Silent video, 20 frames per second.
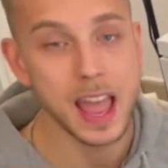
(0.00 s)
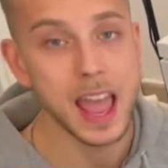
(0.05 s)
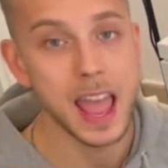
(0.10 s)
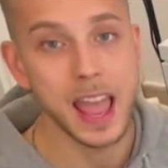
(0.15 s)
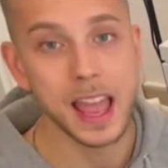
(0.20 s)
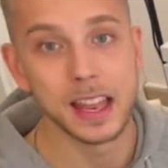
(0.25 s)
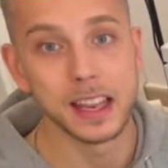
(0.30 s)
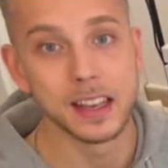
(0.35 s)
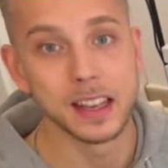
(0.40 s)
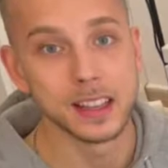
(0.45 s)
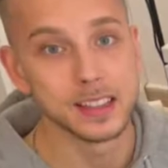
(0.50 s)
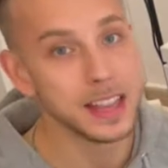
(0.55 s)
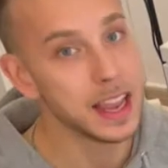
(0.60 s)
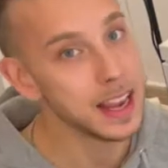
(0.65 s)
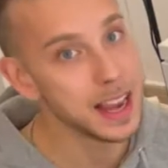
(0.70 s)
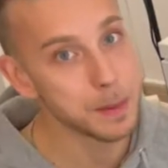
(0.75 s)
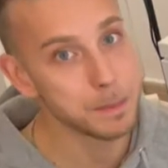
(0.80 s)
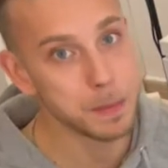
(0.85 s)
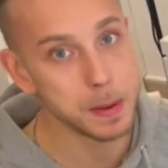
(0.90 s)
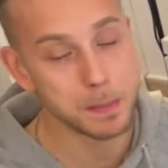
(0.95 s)
and they
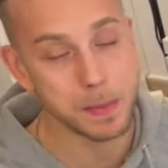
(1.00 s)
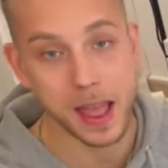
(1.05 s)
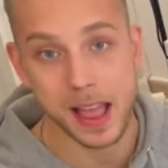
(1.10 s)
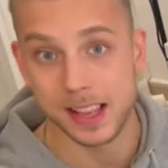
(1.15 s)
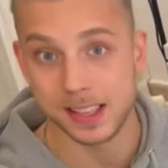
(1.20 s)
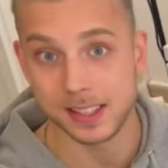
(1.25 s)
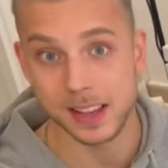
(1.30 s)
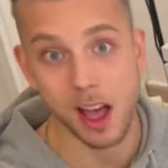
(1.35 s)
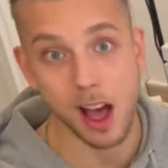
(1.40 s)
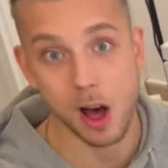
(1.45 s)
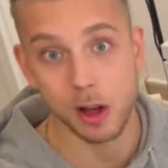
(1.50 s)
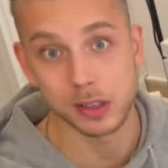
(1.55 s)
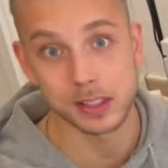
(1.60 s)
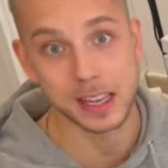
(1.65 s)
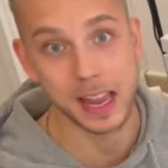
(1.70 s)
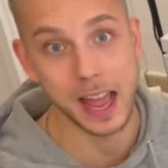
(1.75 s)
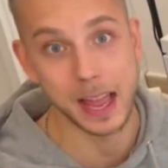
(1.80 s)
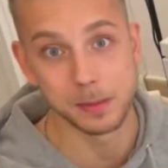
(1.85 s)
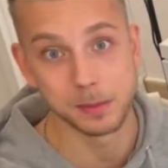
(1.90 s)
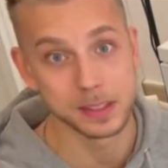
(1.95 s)
let me pass all
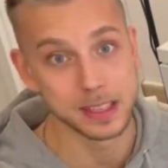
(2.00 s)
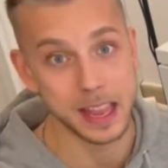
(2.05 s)
times.